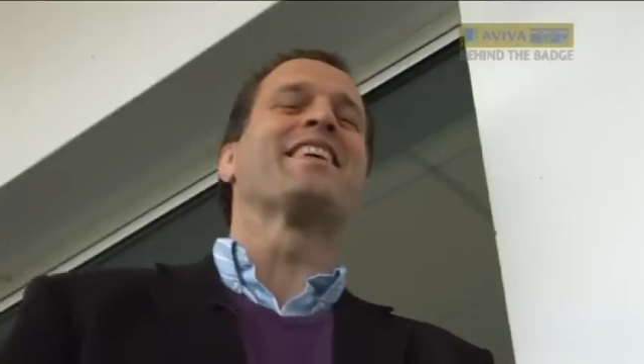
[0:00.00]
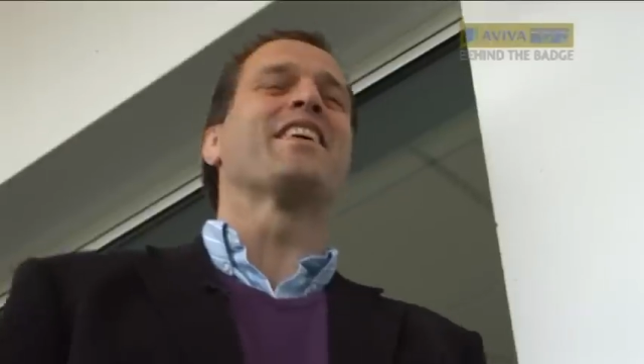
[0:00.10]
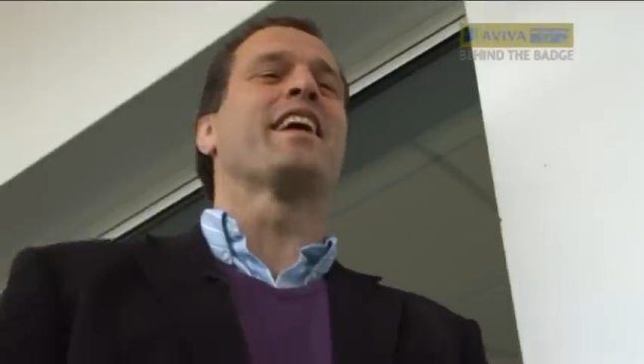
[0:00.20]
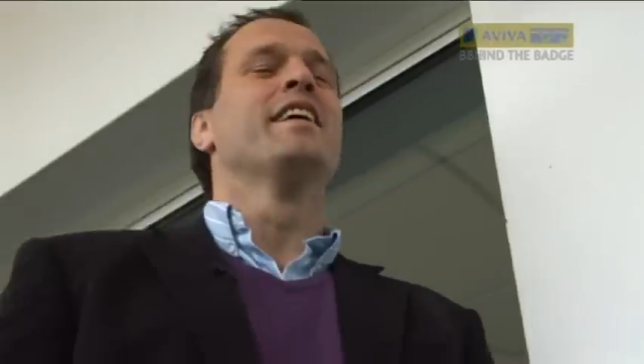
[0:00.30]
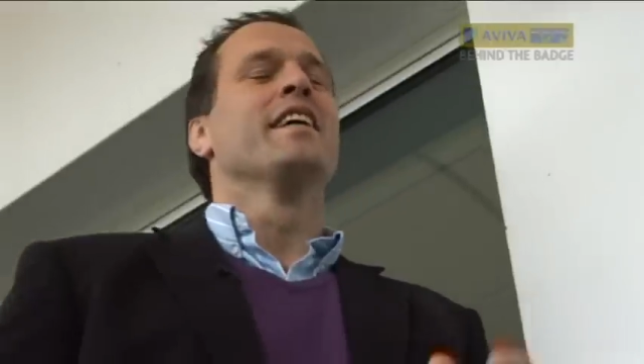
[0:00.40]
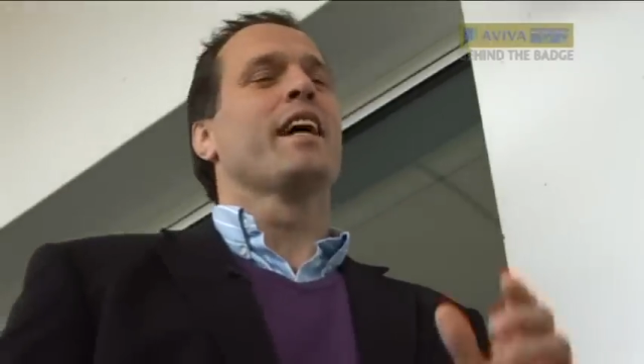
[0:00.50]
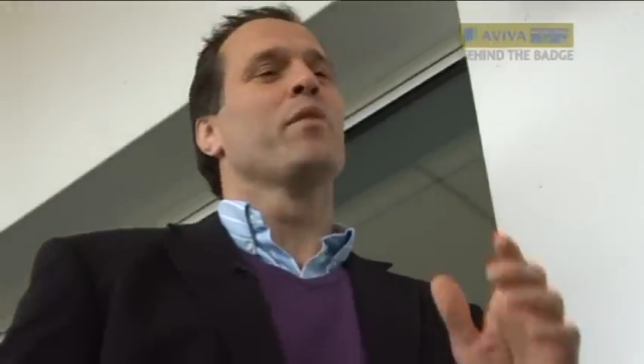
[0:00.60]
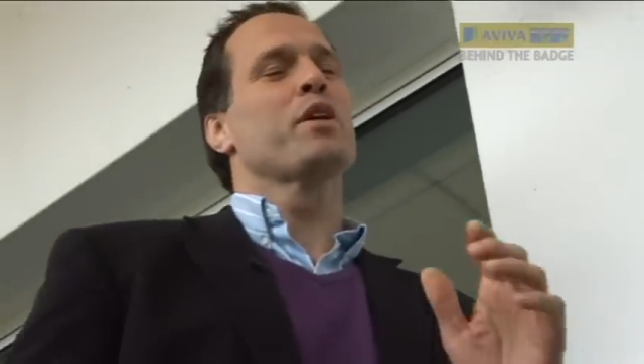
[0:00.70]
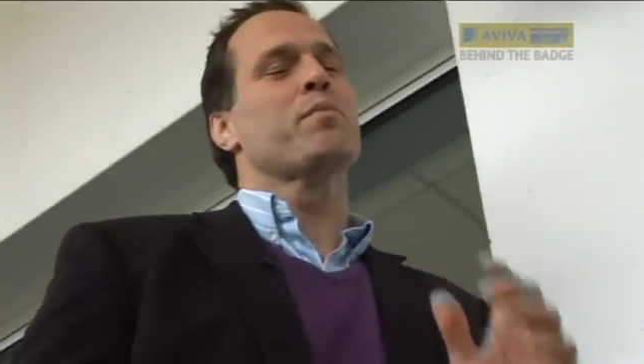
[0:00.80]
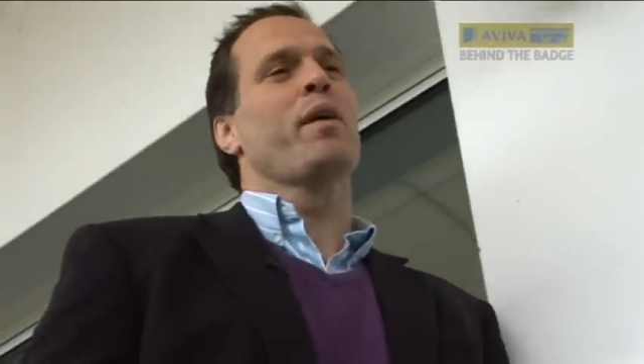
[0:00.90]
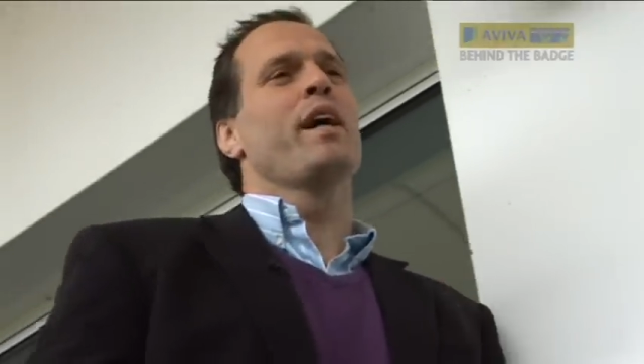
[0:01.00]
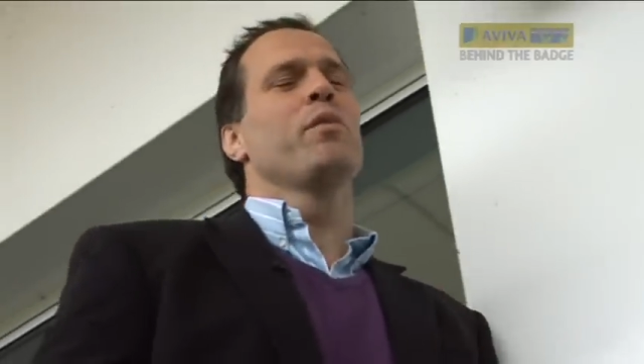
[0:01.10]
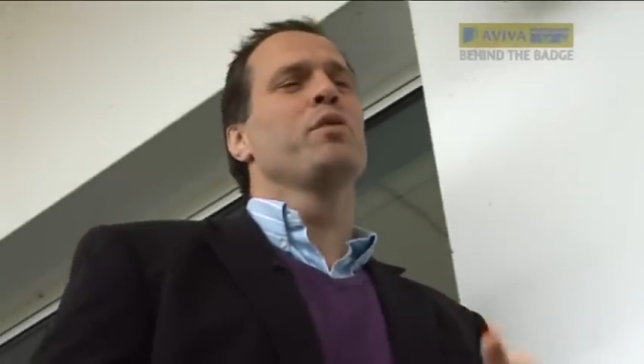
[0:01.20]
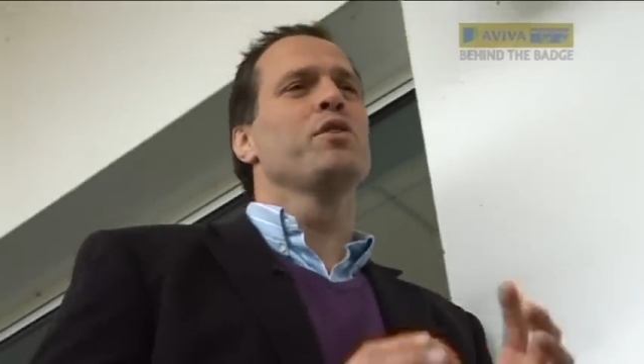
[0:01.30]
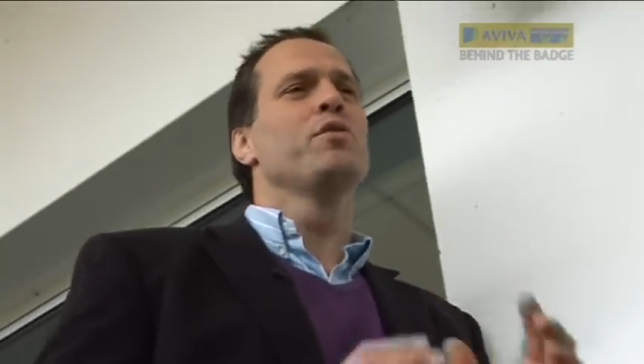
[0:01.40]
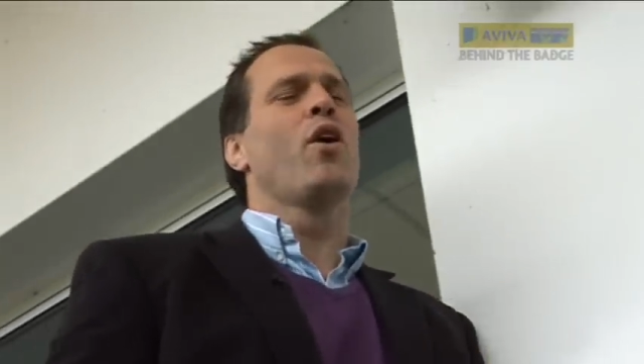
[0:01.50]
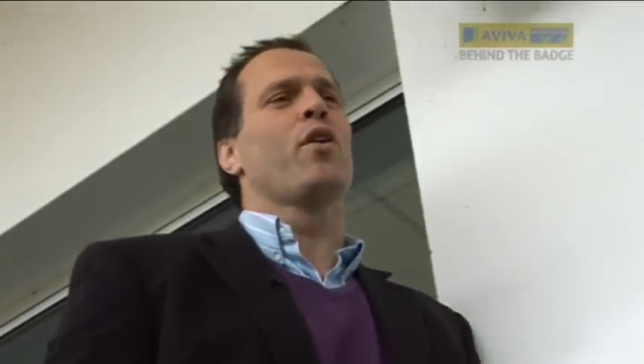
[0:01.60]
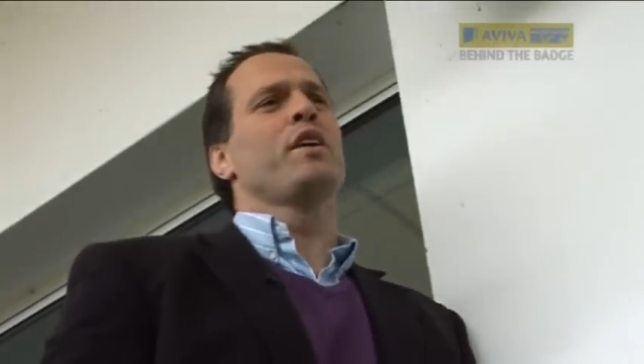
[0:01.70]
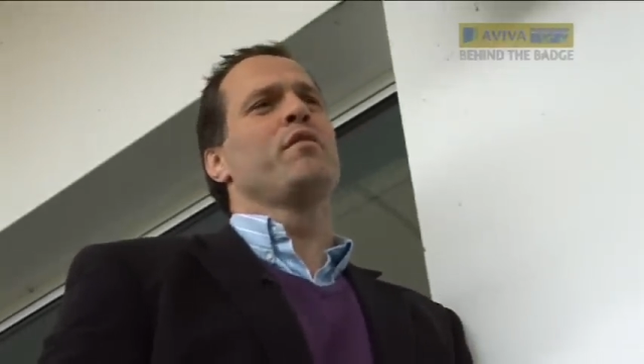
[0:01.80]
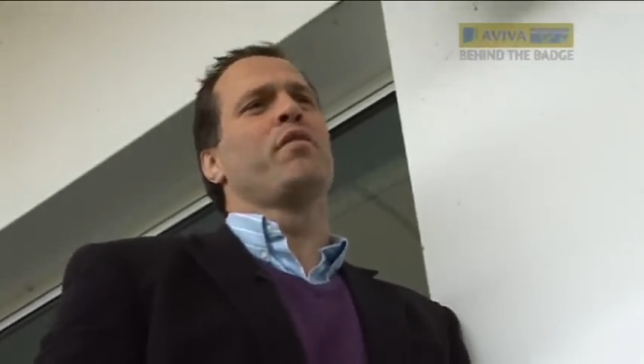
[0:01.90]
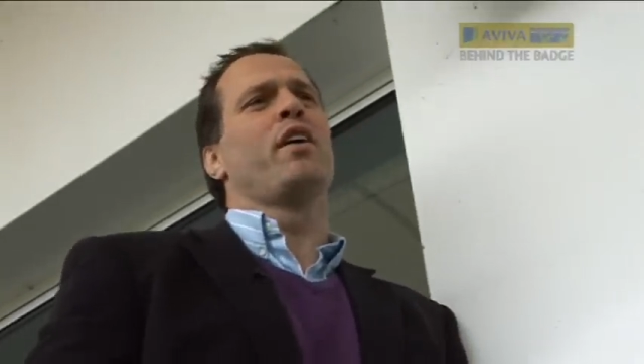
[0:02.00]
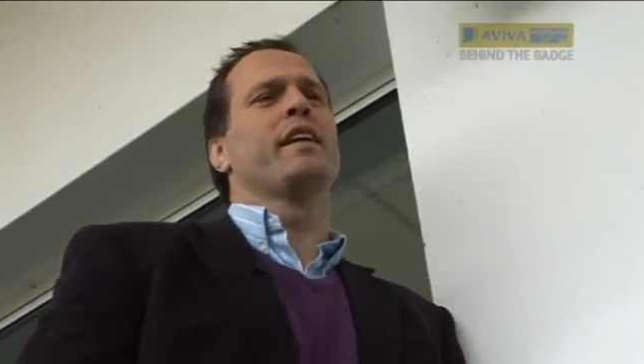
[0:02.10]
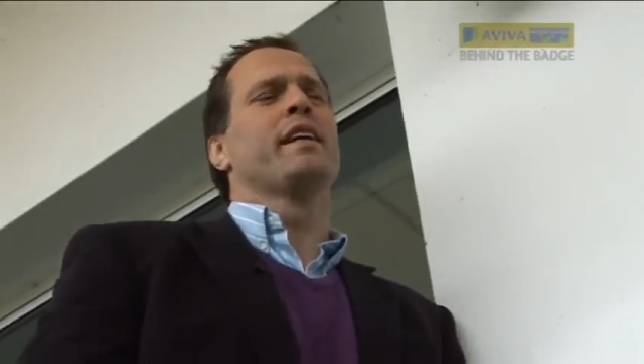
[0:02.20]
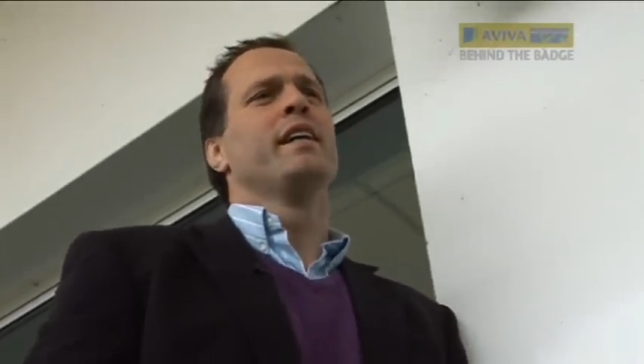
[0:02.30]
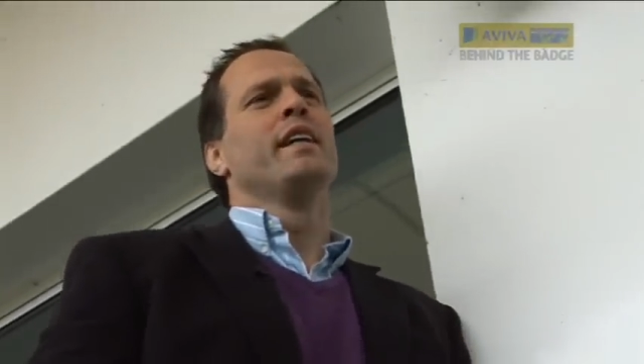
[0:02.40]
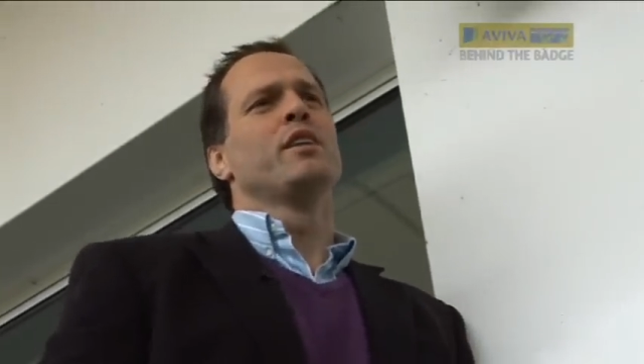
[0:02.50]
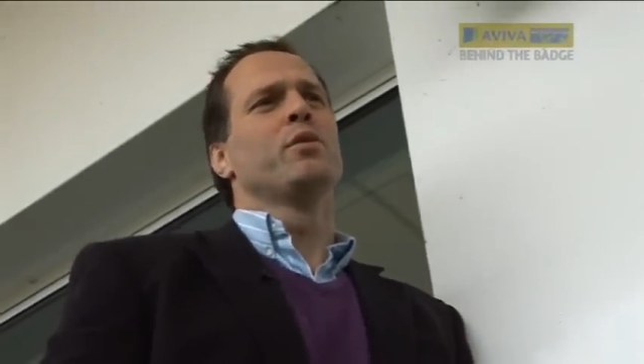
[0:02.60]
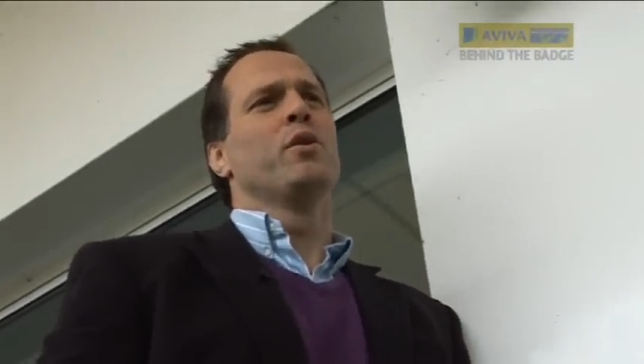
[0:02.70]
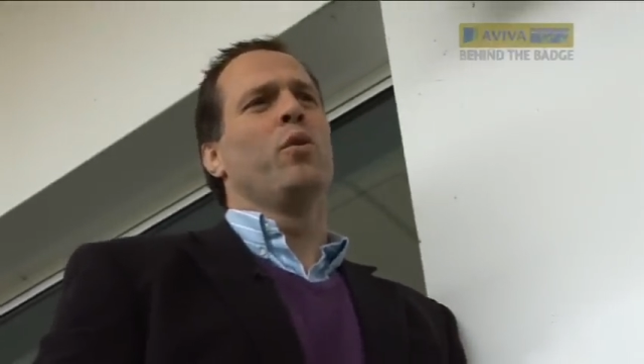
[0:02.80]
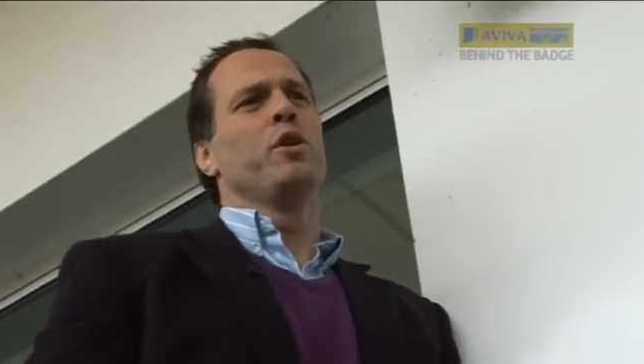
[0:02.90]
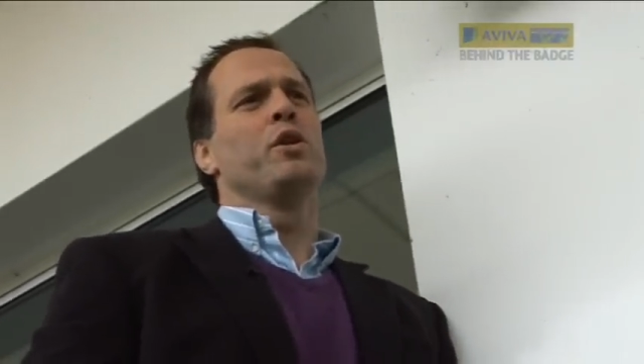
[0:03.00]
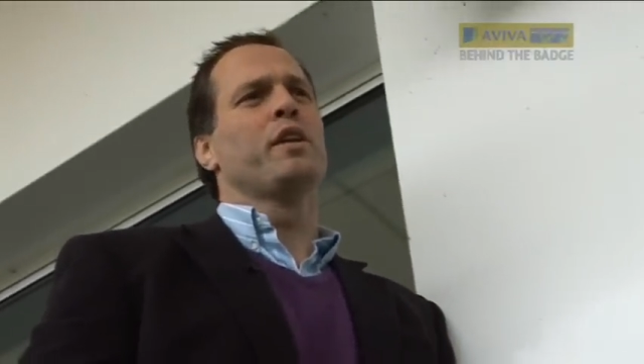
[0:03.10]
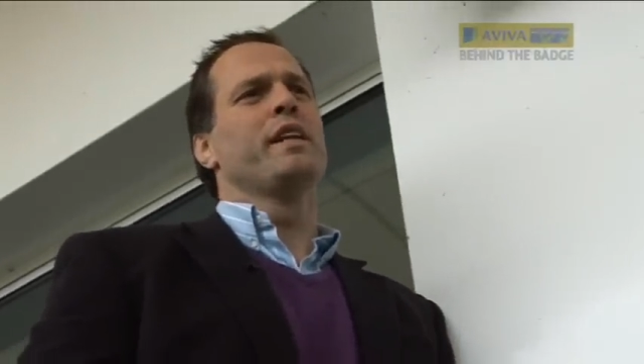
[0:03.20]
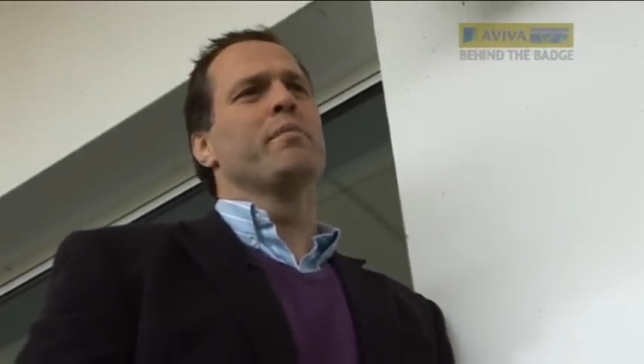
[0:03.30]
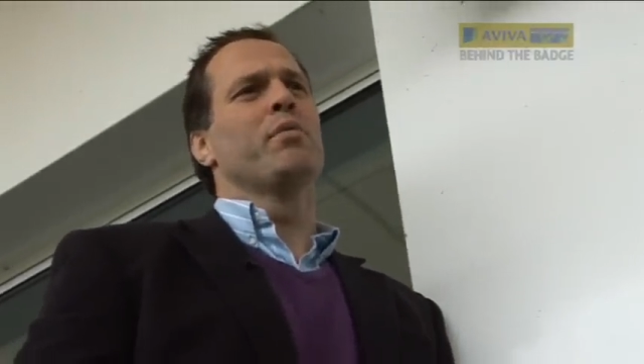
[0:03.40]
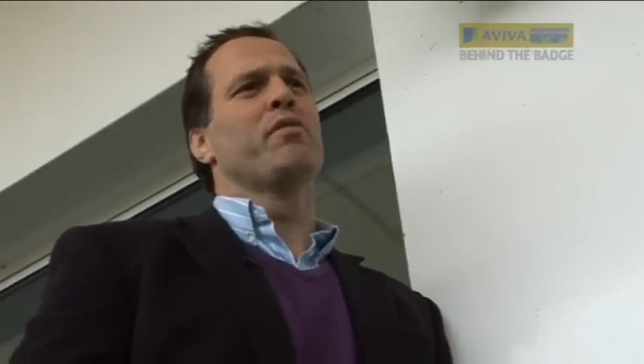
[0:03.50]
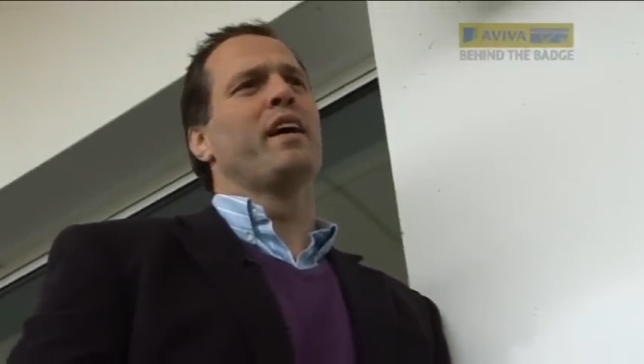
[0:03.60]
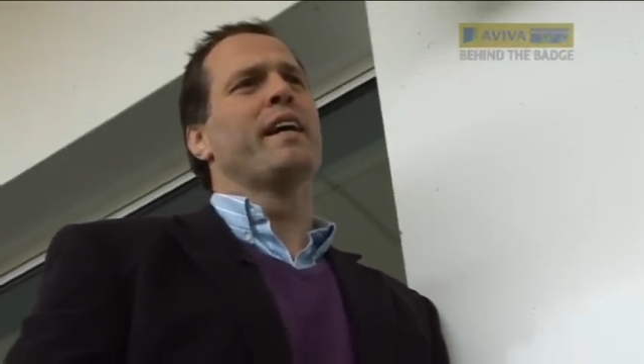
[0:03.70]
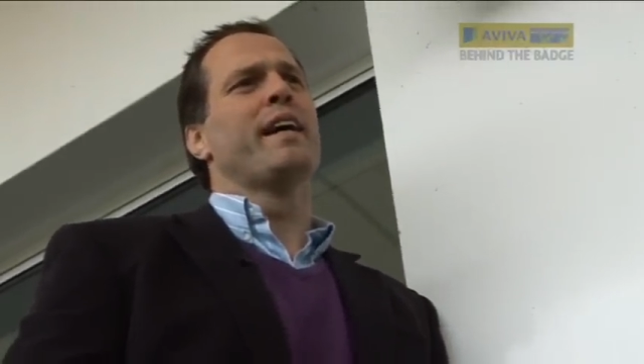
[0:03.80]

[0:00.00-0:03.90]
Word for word: got to go. Okay, which player would you not invite to an all-you-can-eat buffet?